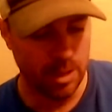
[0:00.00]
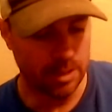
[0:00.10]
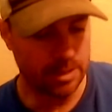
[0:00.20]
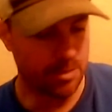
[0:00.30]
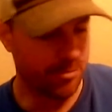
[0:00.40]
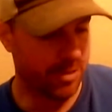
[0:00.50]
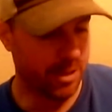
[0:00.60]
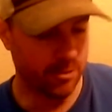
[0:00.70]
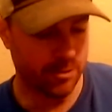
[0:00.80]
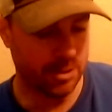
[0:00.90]
a separate
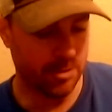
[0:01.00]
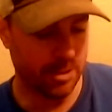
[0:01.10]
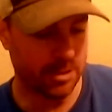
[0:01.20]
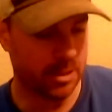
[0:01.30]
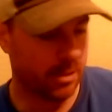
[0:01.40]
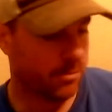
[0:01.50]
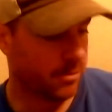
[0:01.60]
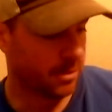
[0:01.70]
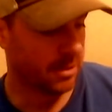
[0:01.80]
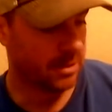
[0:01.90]
video for some of this stuff
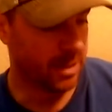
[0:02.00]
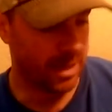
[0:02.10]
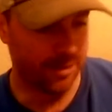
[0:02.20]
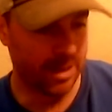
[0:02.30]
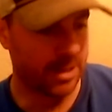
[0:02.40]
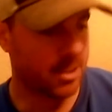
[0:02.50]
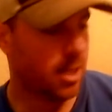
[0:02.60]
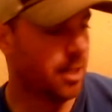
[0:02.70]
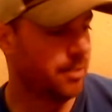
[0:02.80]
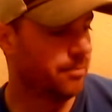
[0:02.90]
because I've got a
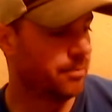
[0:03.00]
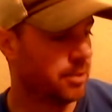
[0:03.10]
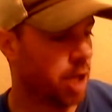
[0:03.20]
ton.